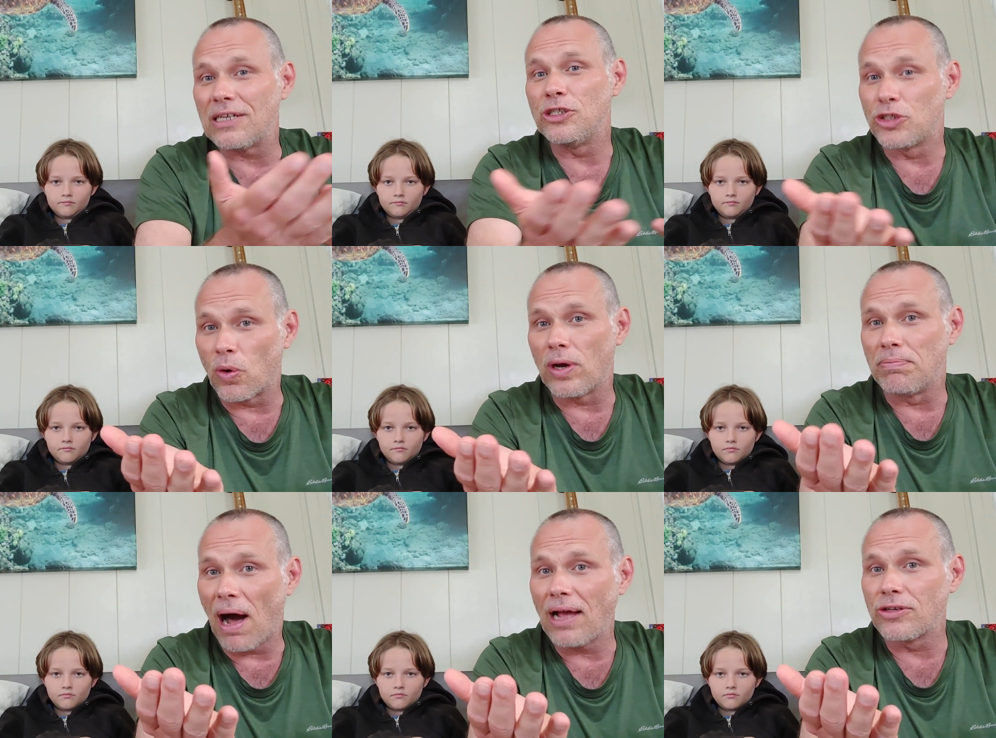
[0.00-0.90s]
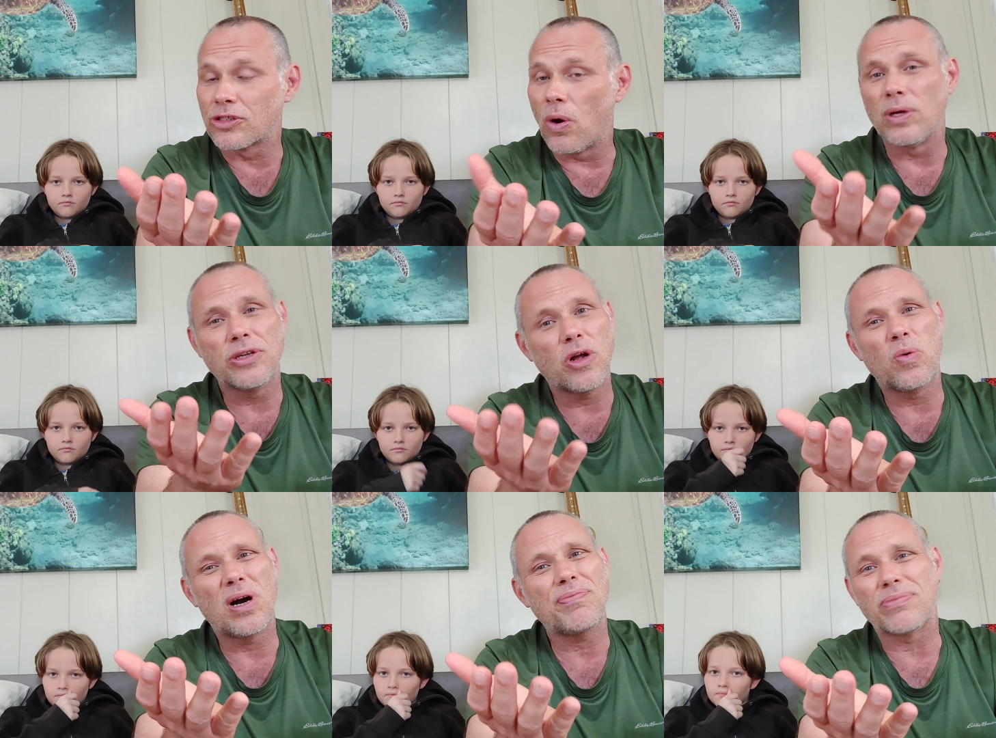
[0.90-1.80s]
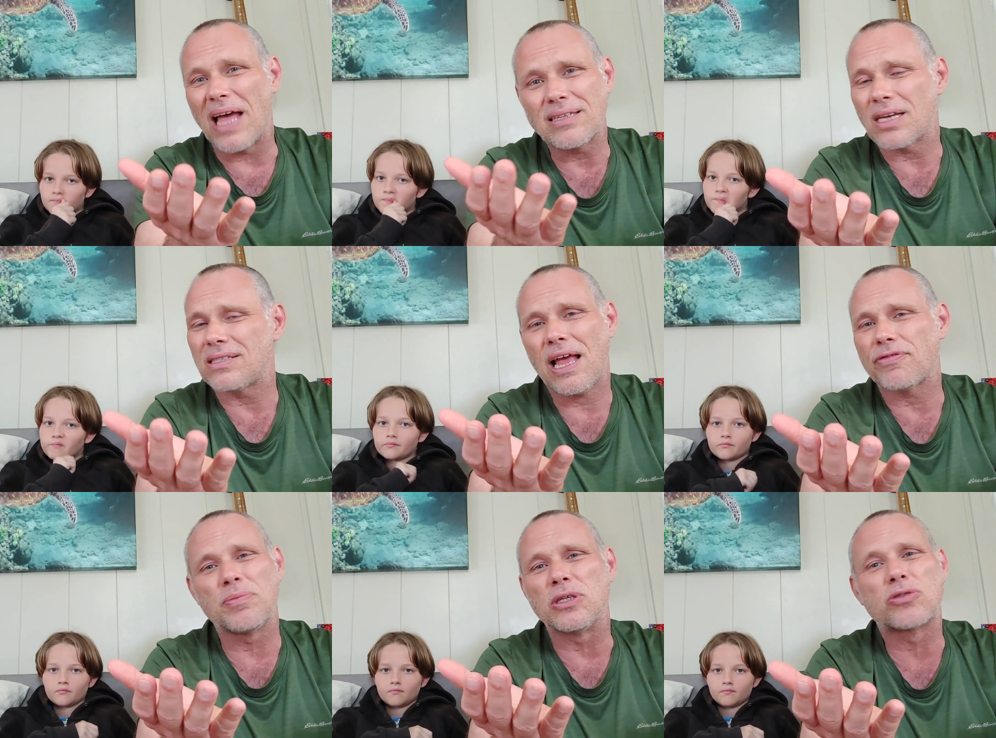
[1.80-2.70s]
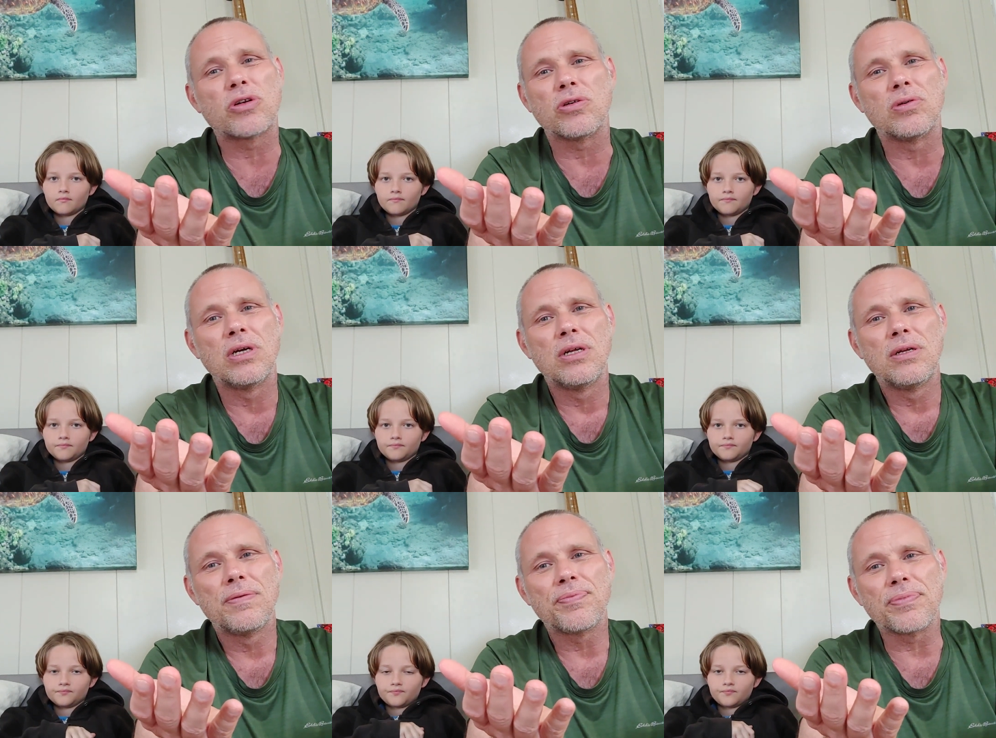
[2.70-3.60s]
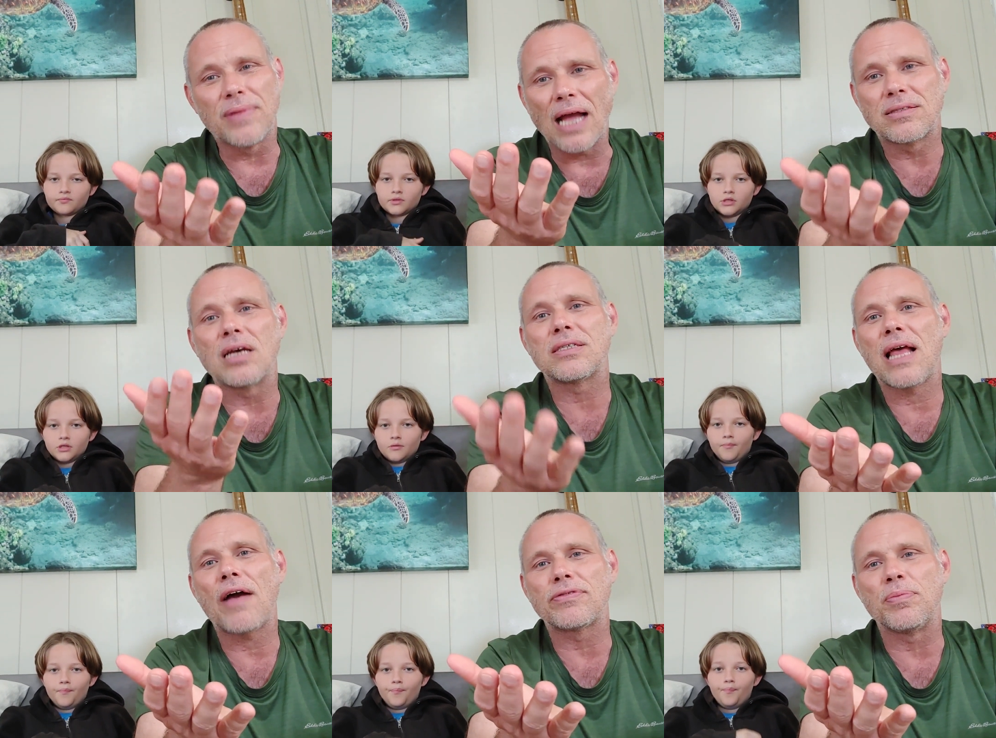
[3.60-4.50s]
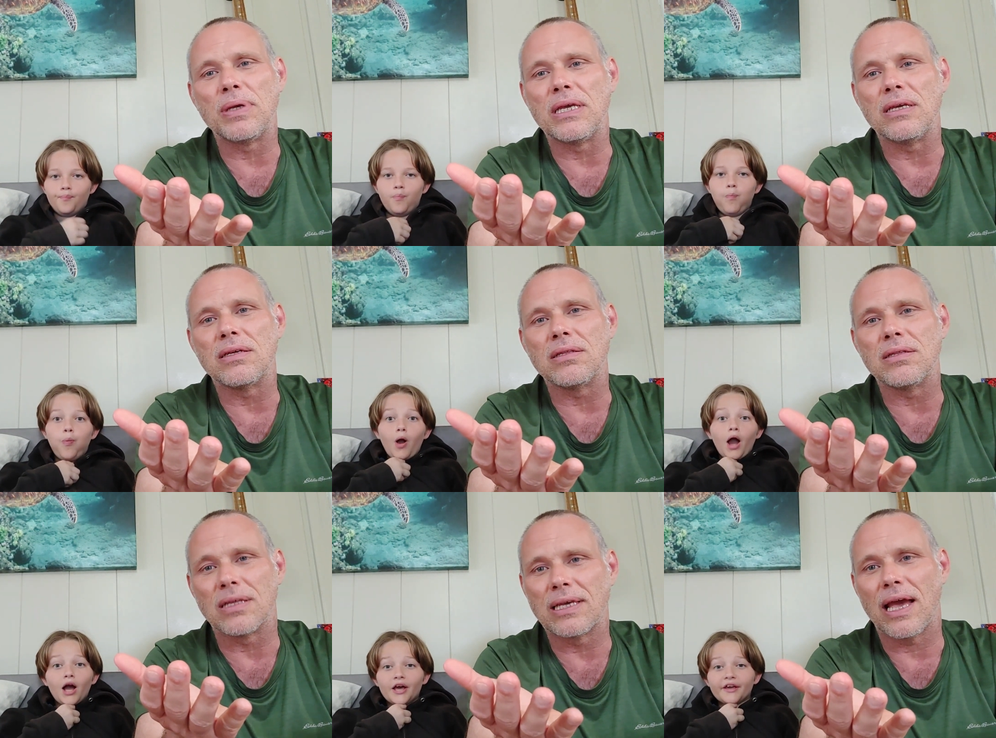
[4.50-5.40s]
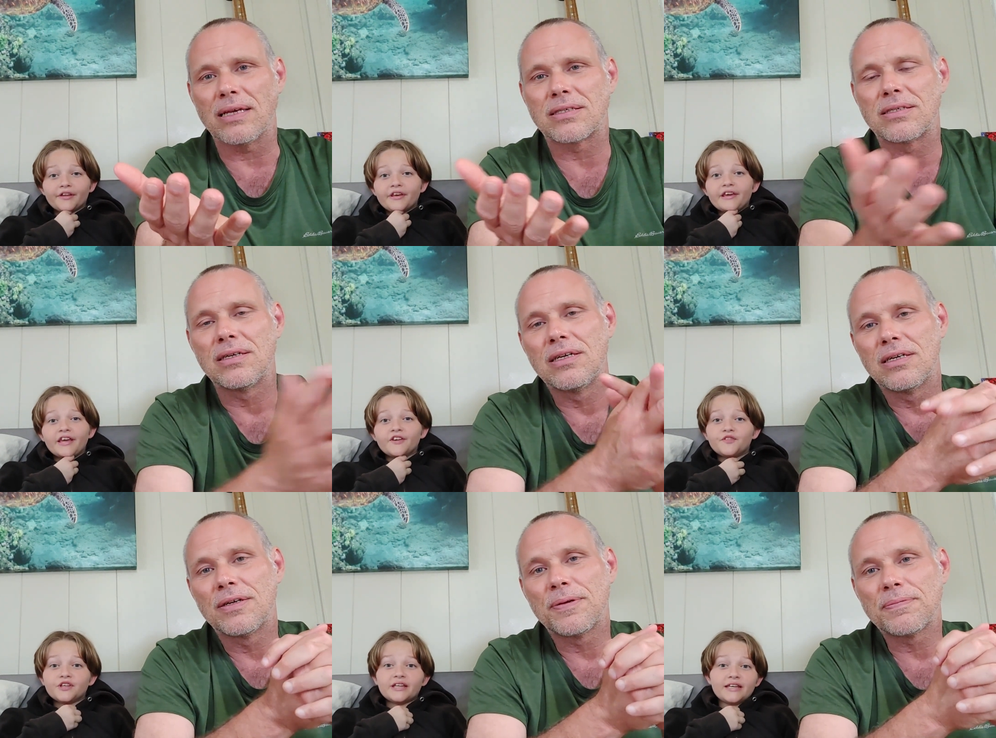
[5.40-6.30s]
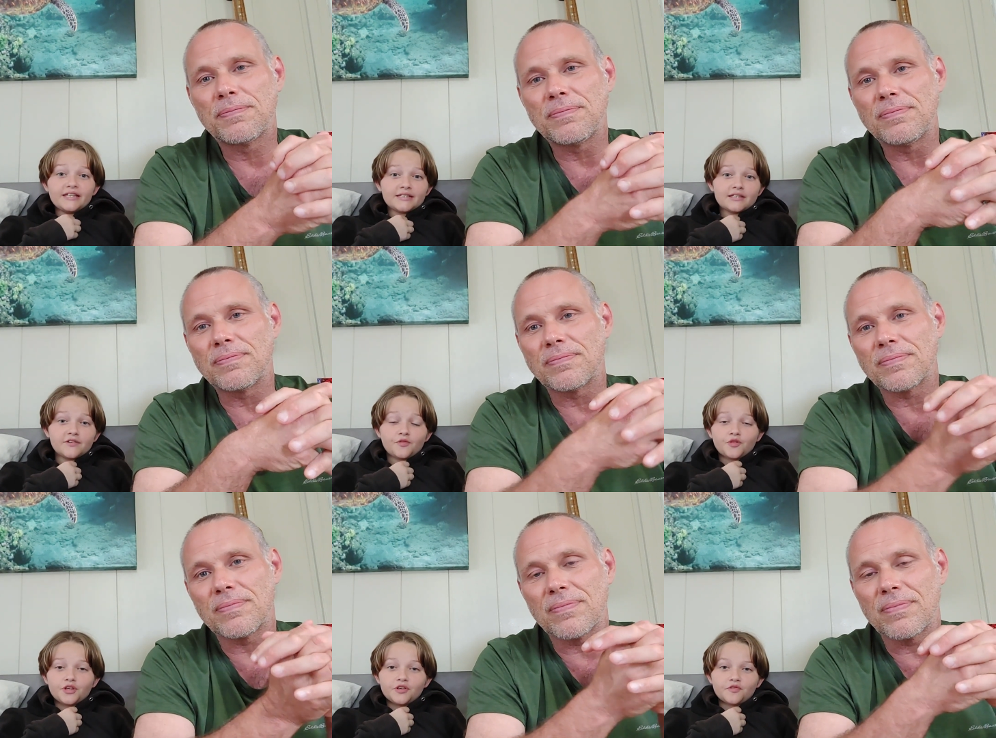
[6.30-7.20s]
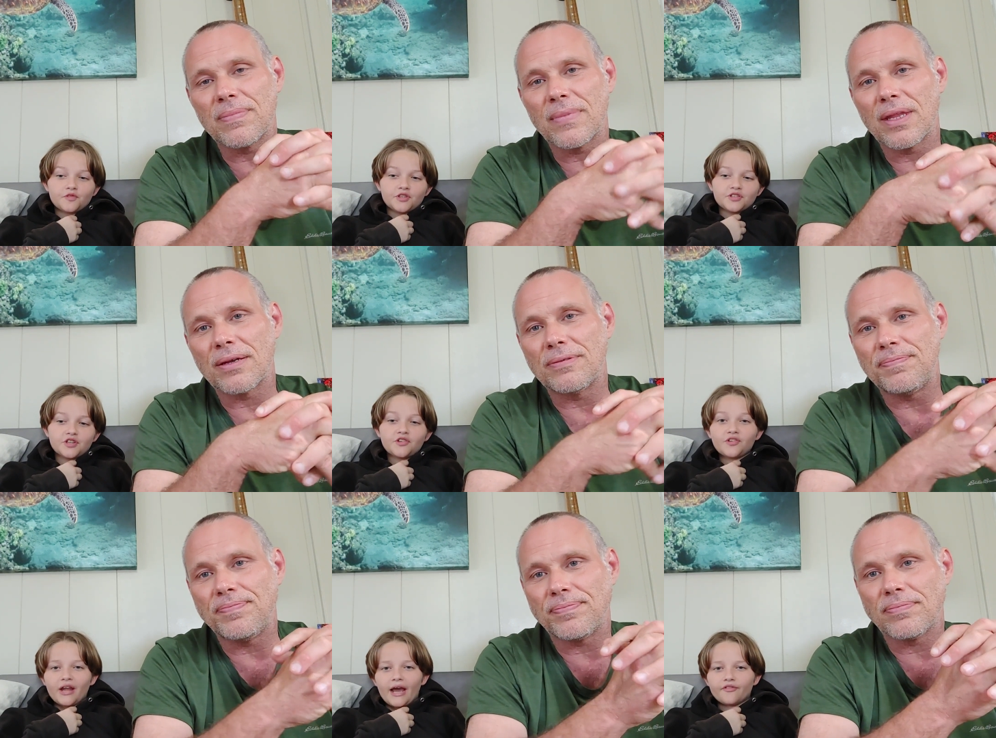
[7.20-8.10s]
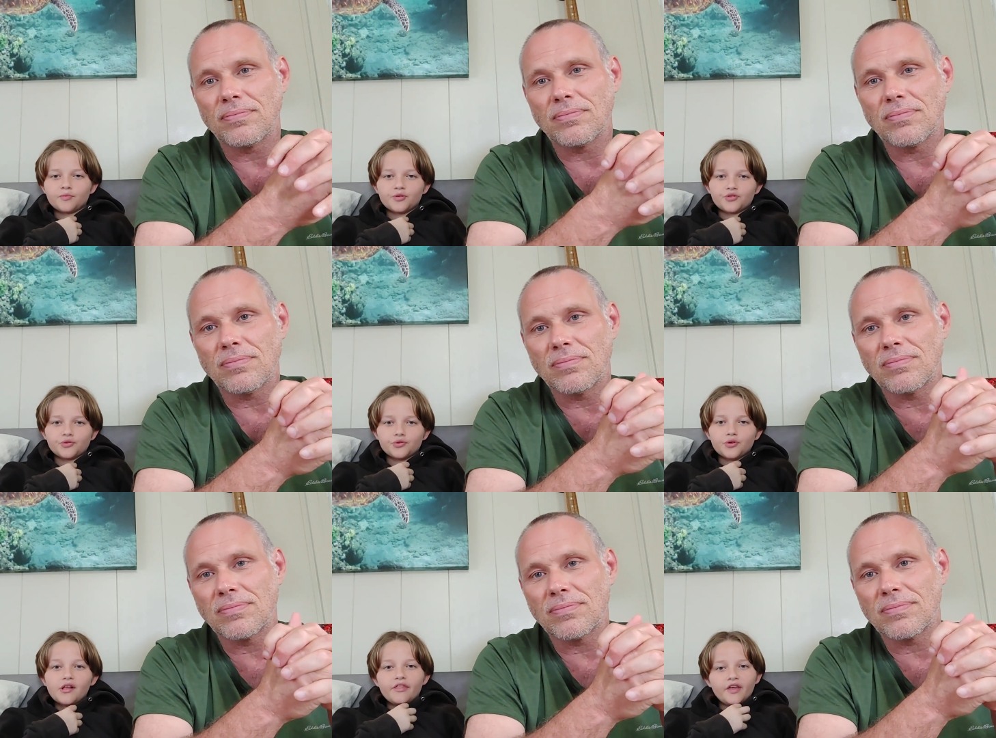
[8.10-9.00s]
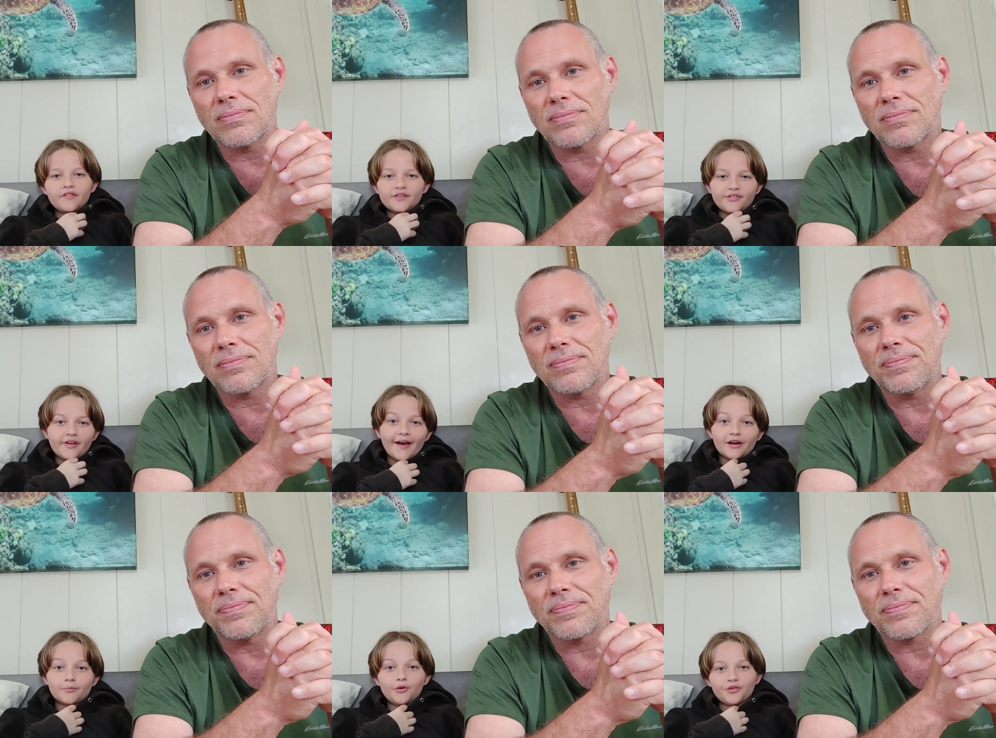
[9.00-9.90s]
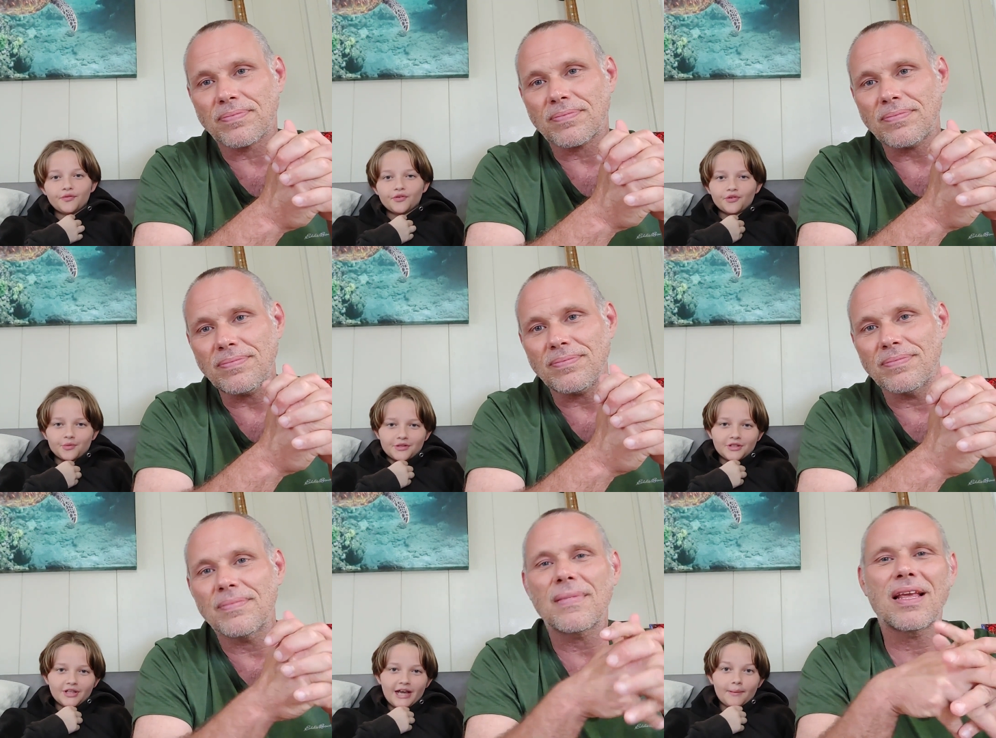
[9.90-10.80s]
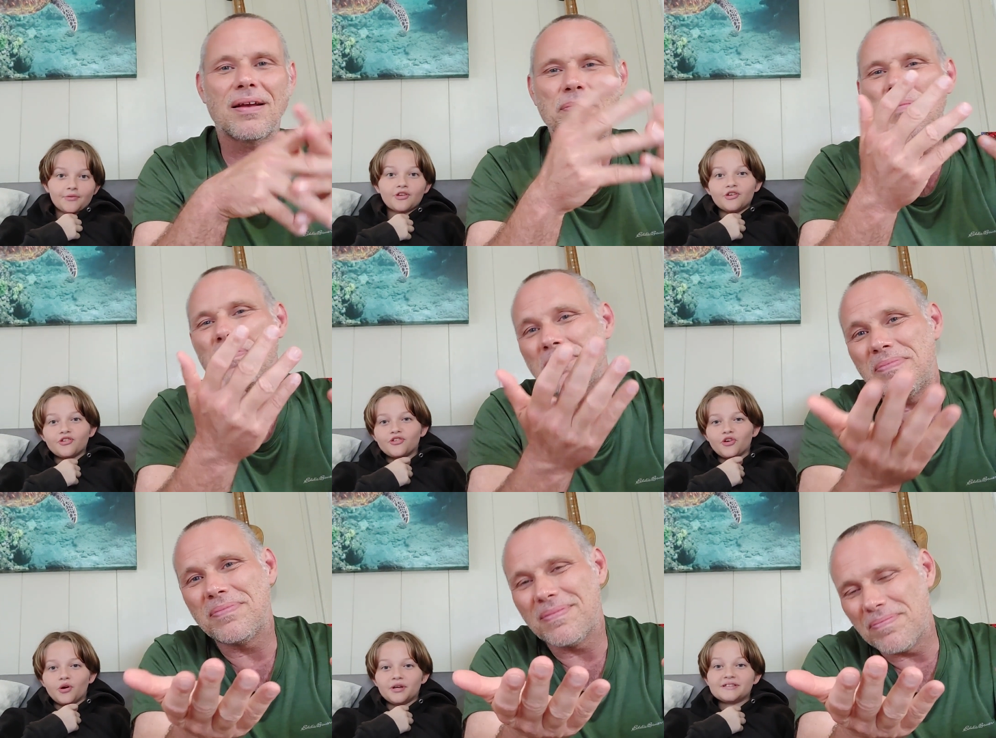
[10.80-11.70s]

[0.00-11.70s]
Speaker 1: enjoyed Miles going. You know what? That doesn't have to be true that doesn't have to be but the case.
Speaker 2: if it is if if it doesn't have to be true then the entire multiverse would collapse so it